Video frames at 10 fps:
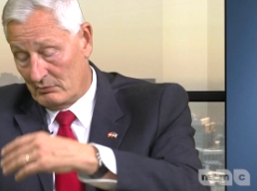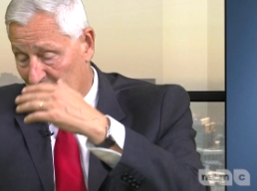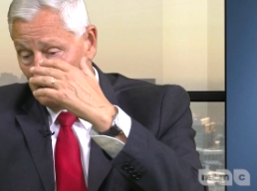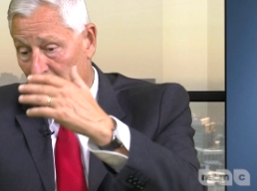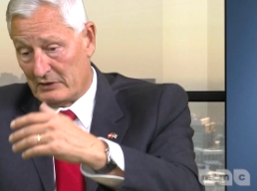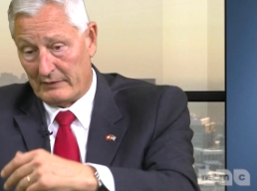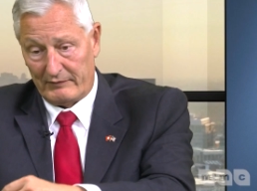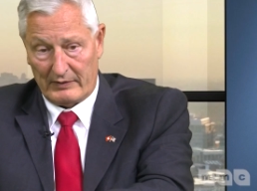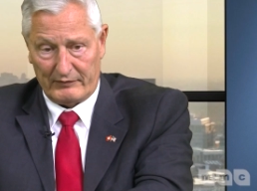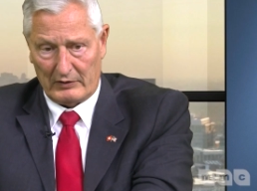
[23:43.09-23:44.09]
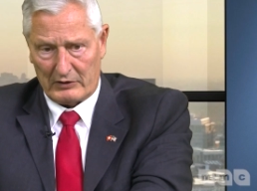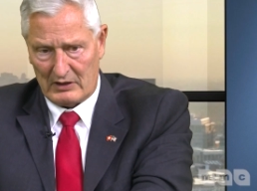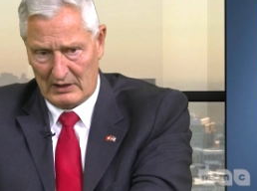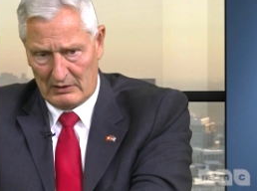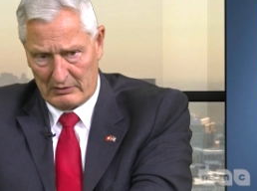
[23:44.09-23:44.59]
series of
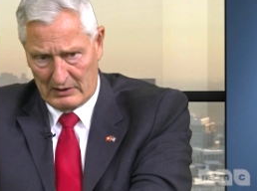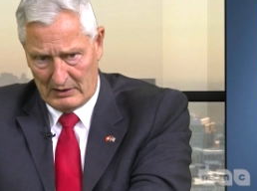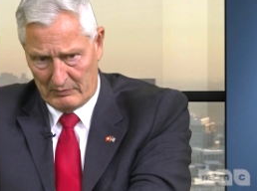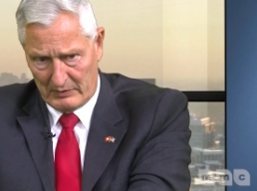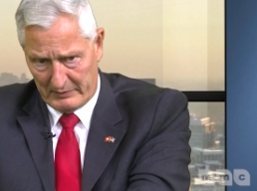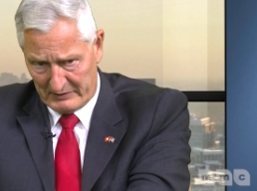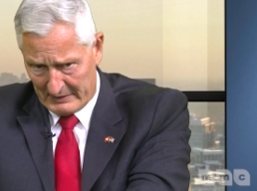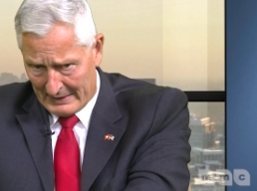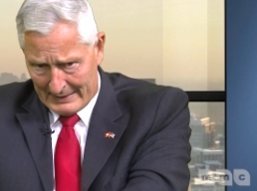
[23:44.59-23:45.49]
lucky moments.